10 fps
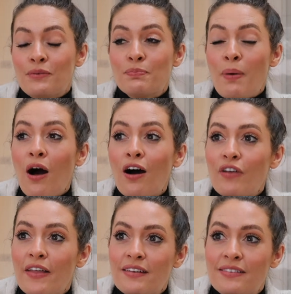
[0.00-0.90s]
It was part
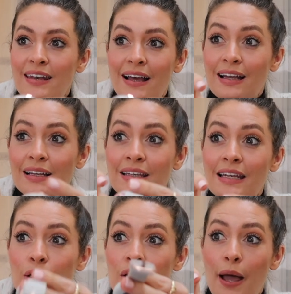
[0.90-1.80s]
of like, they'd sent like a
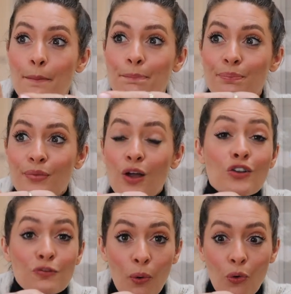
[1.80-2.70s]
little um,
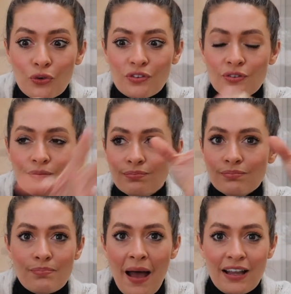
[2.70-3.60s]
sports
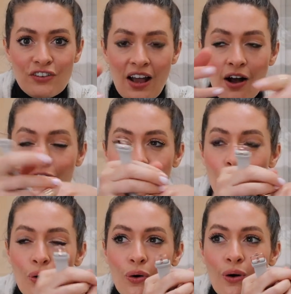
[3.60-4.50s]
package out
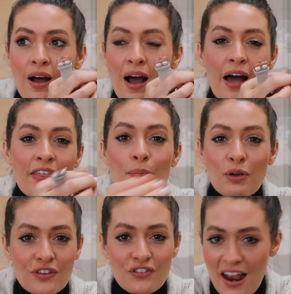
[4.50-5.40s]
for, I think
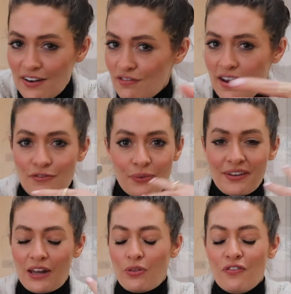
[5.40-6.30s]
because it's January,
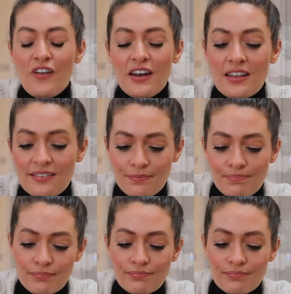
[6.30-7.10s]
everyone's getting on the fitness